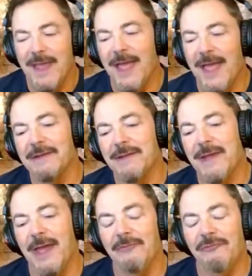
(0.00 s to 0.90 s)
And
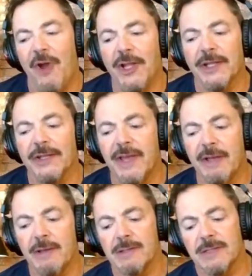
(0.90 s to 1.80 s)
finally,
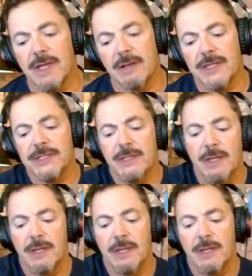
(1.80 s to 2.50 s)
tell us.